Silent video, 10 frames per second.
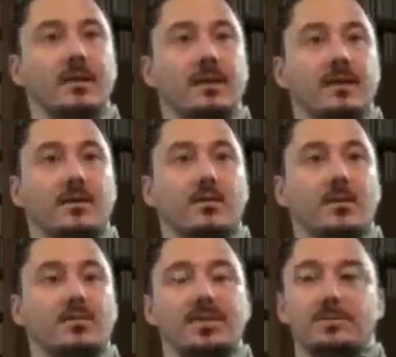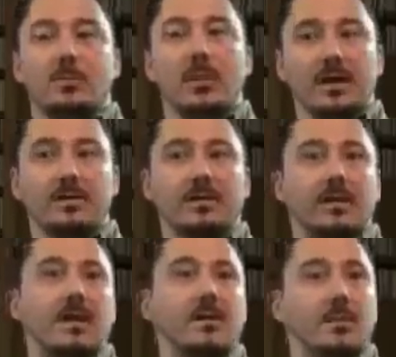We're just
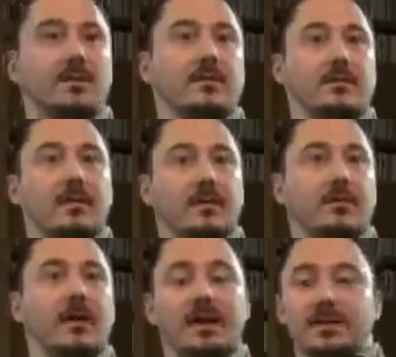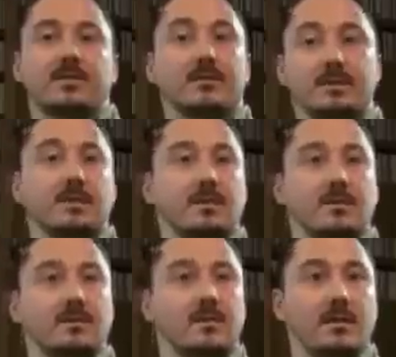barely keeping, any
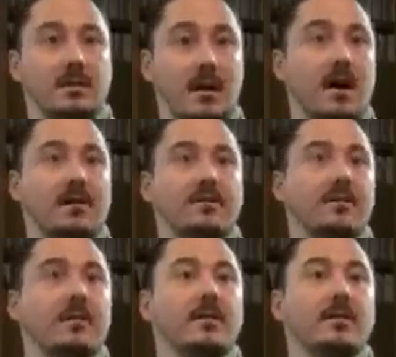services alive.